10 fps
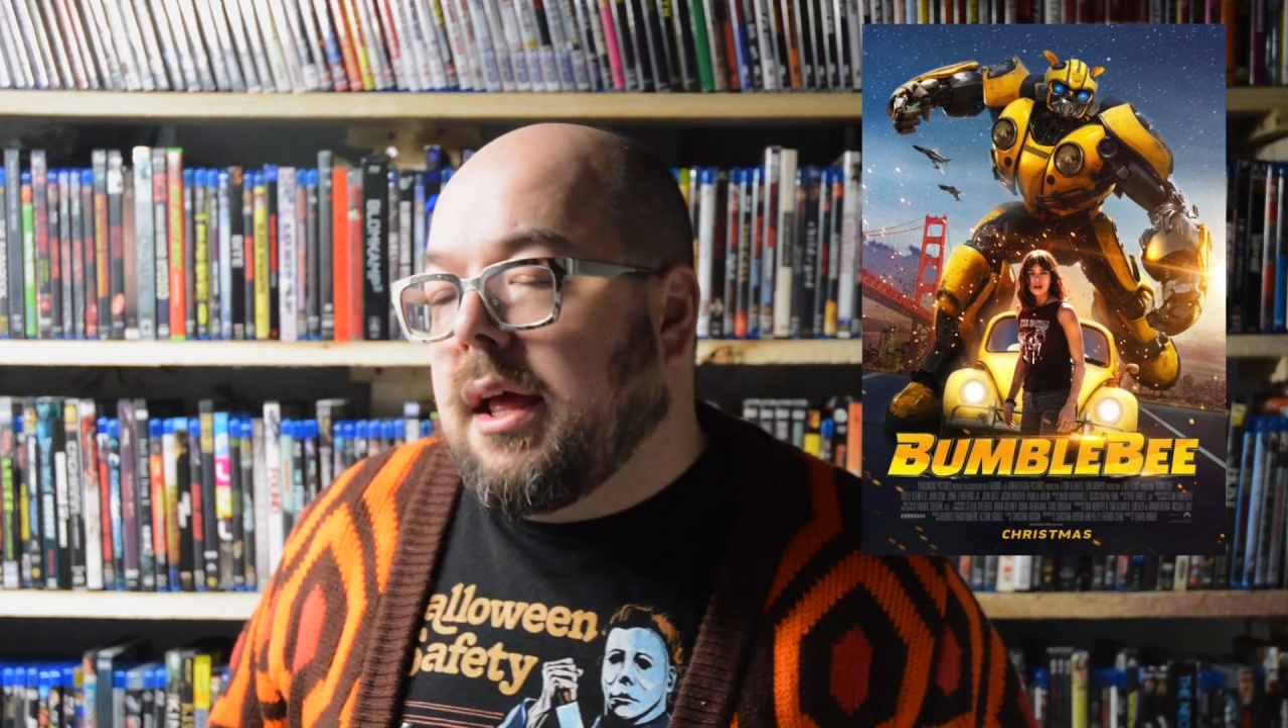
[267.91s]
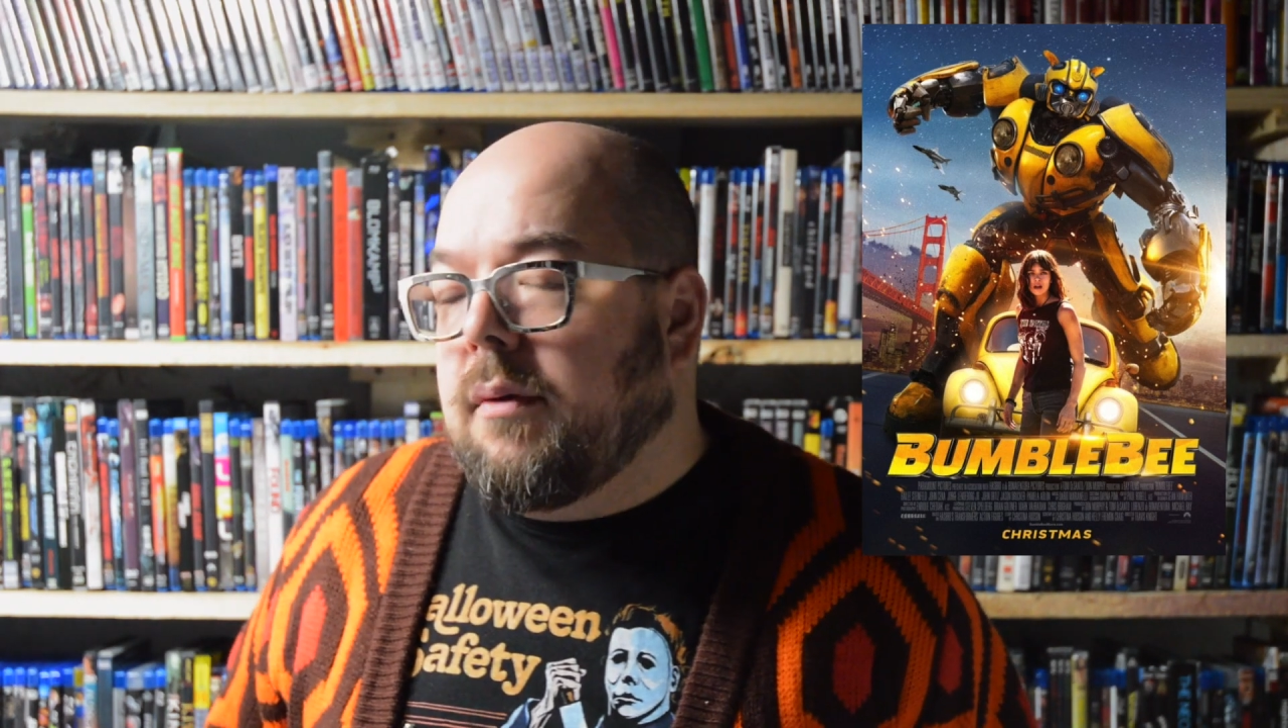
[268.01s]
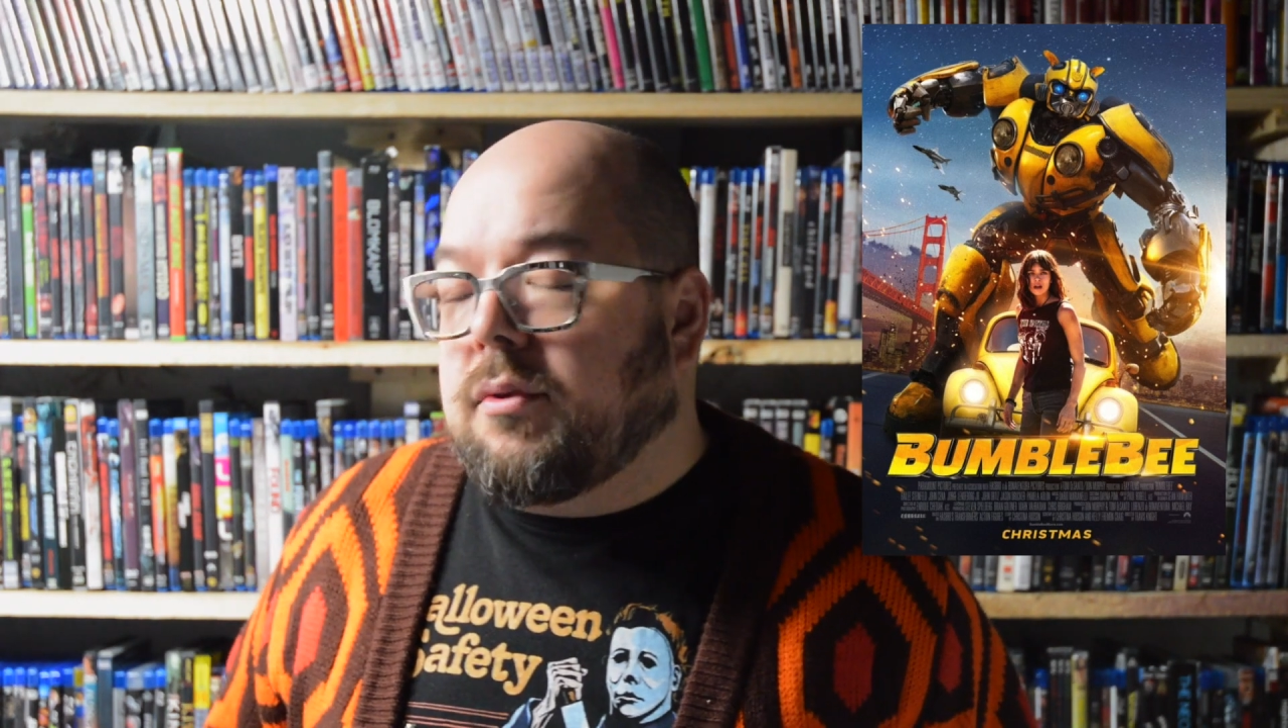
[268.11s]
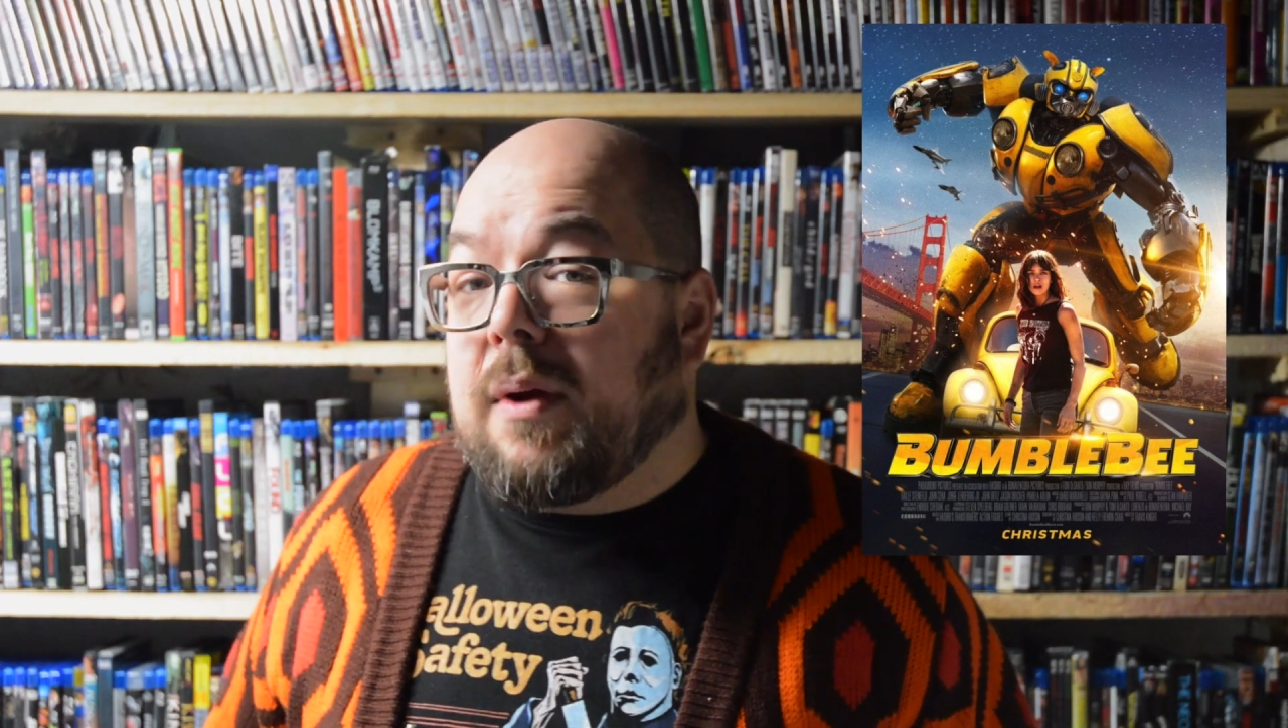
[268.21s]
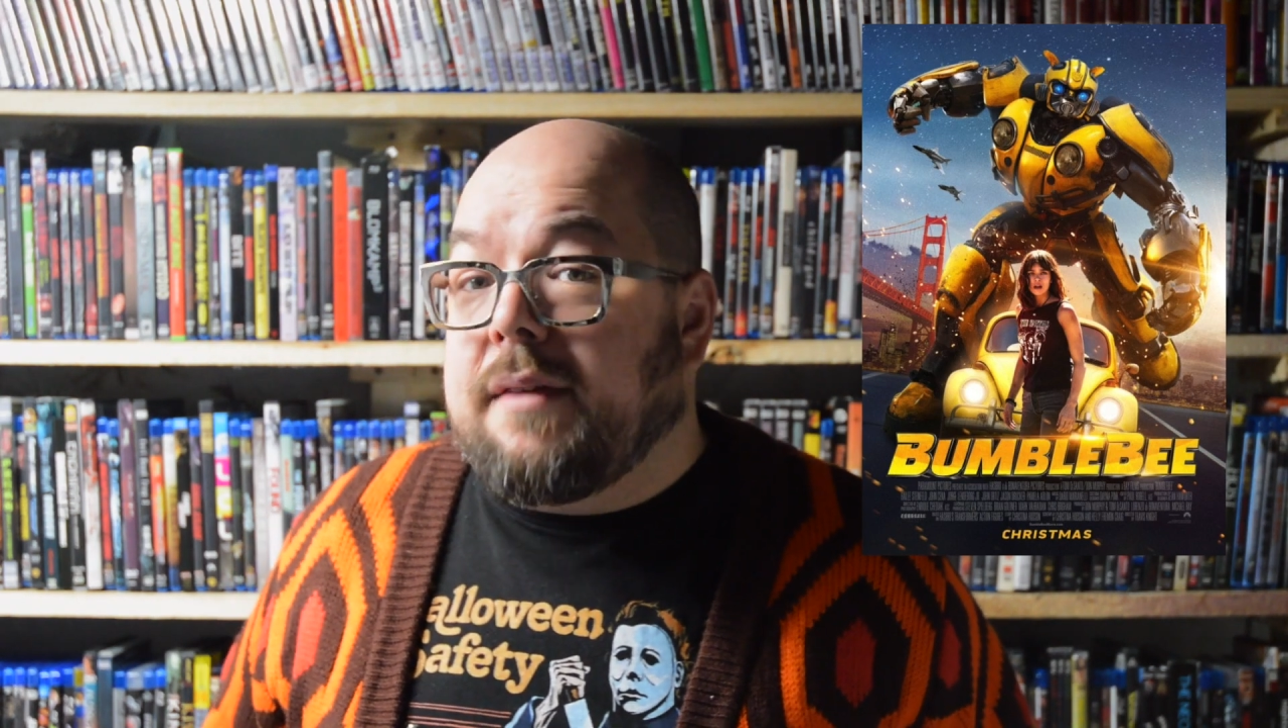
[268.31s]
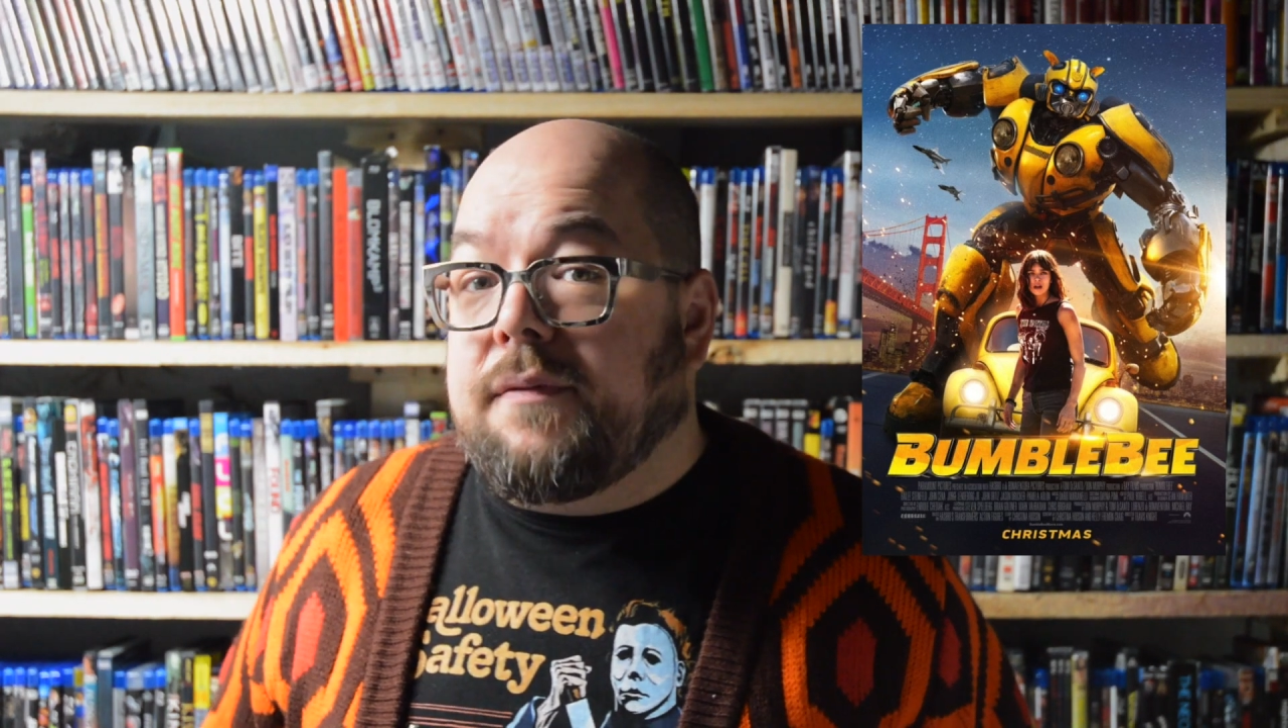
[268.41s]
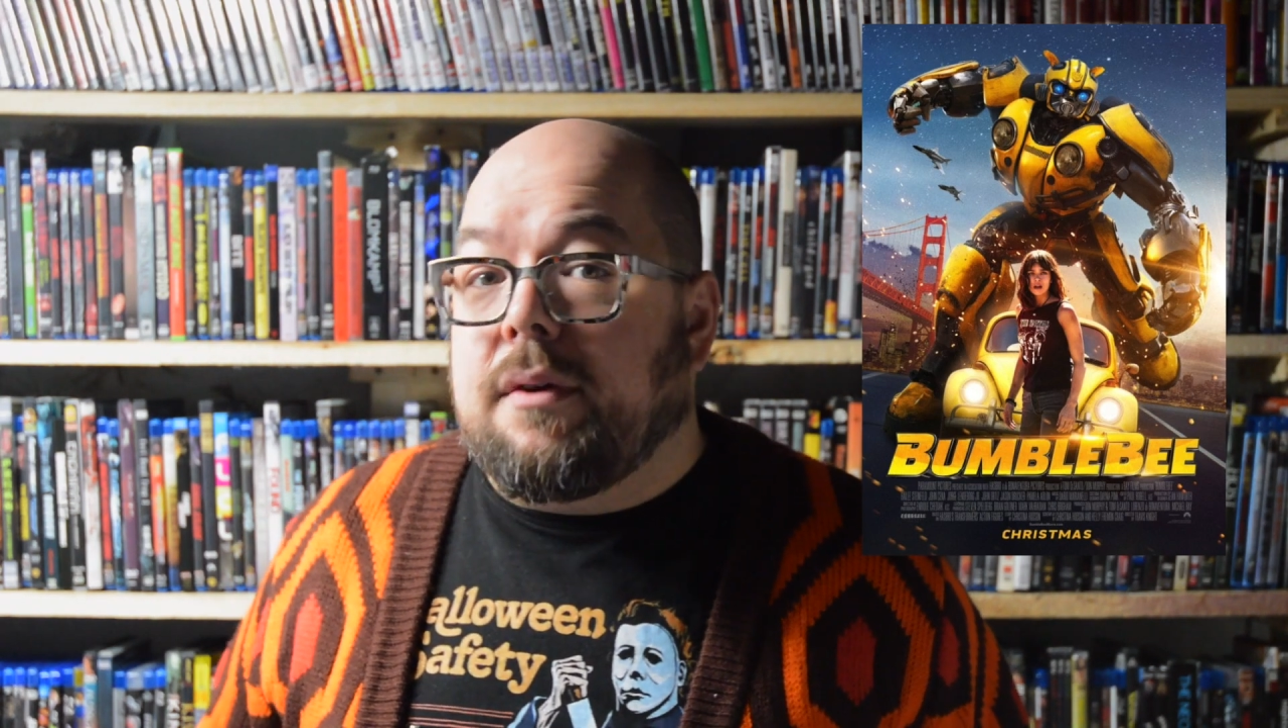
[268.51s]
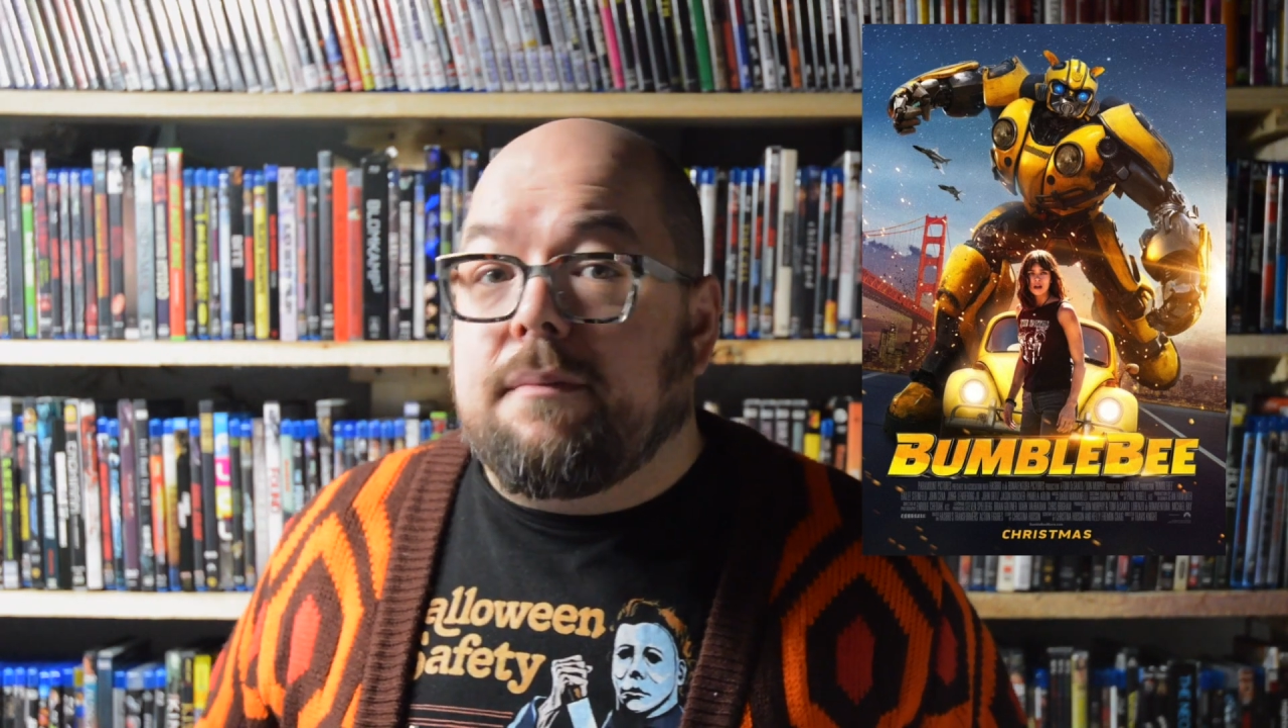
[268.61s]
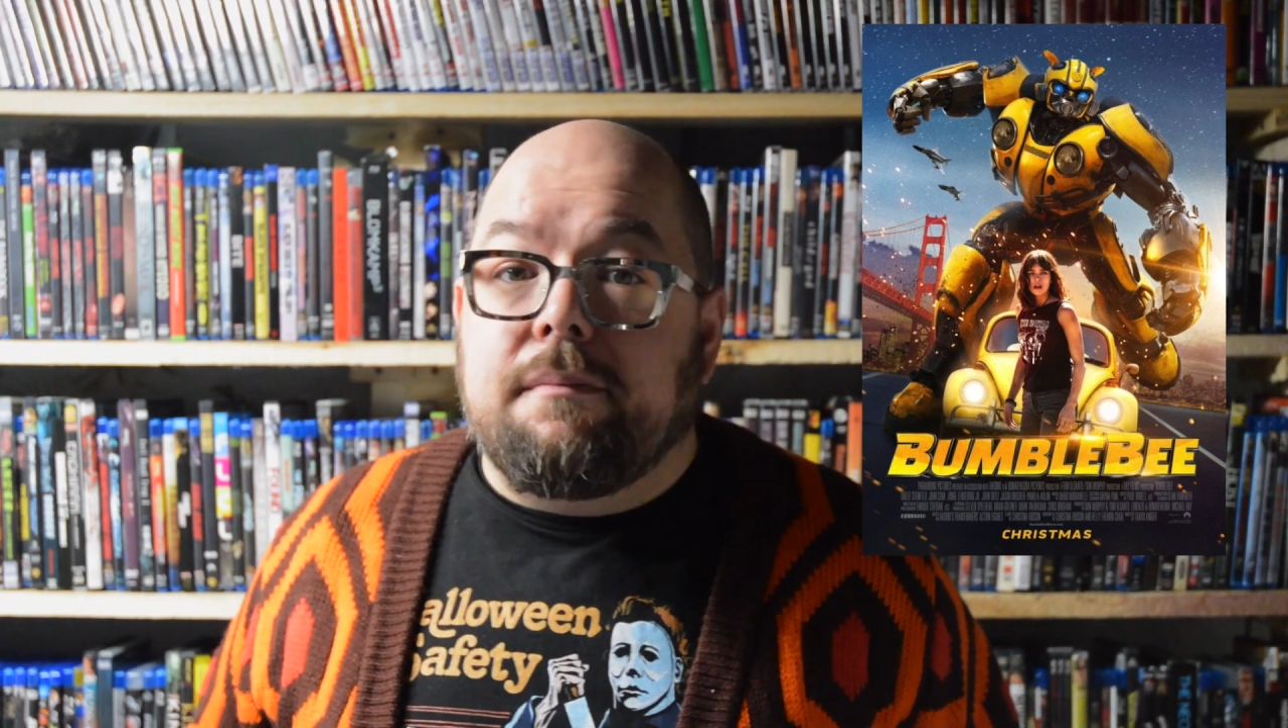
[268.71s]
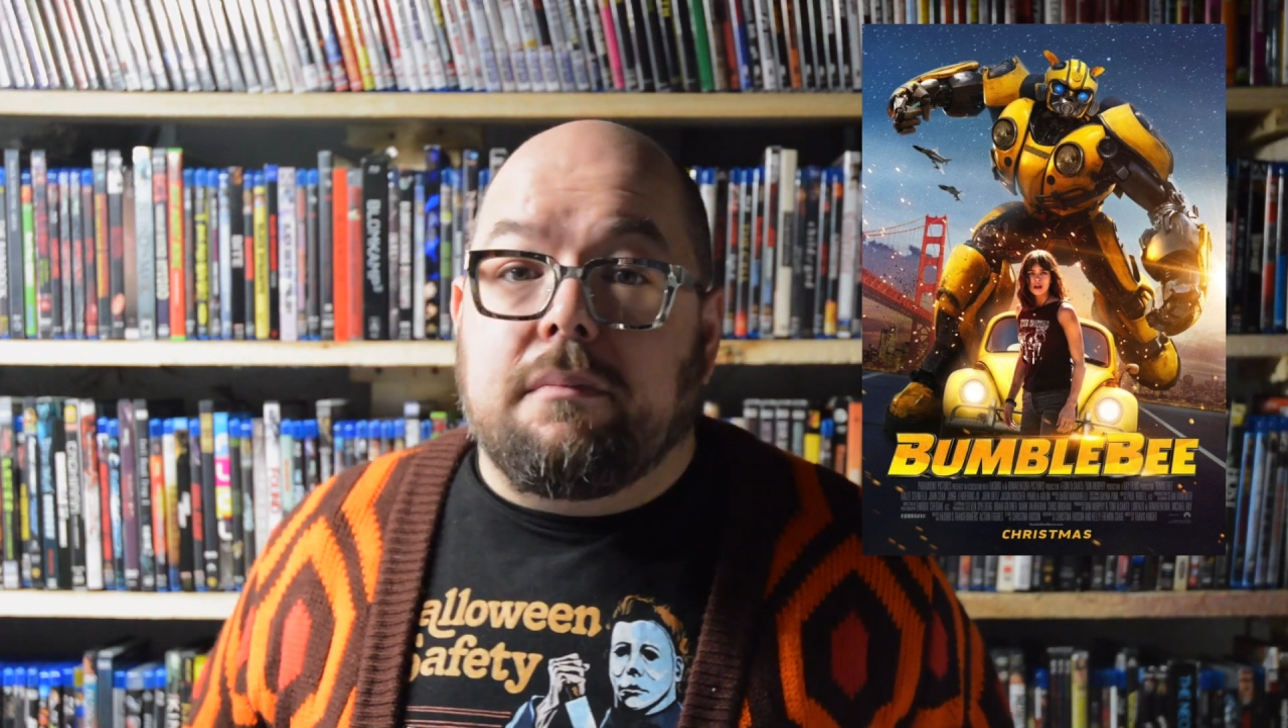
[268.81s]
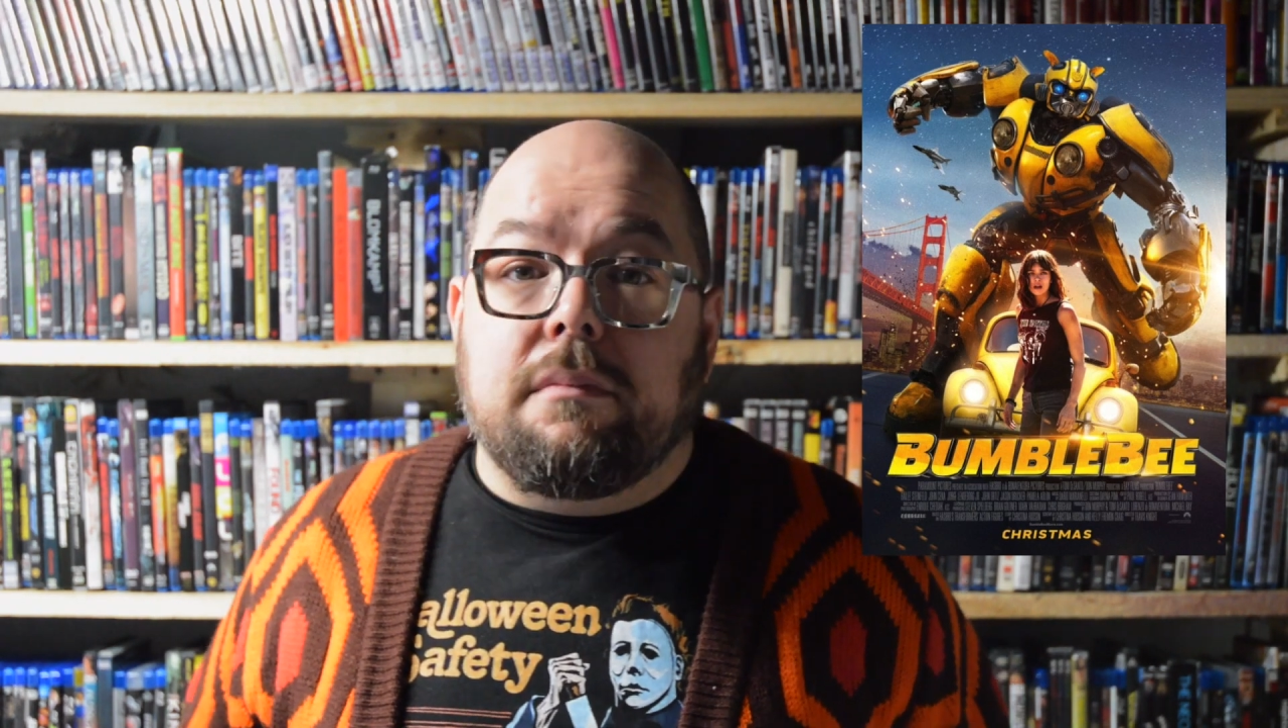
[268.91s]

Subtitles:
It was a great film.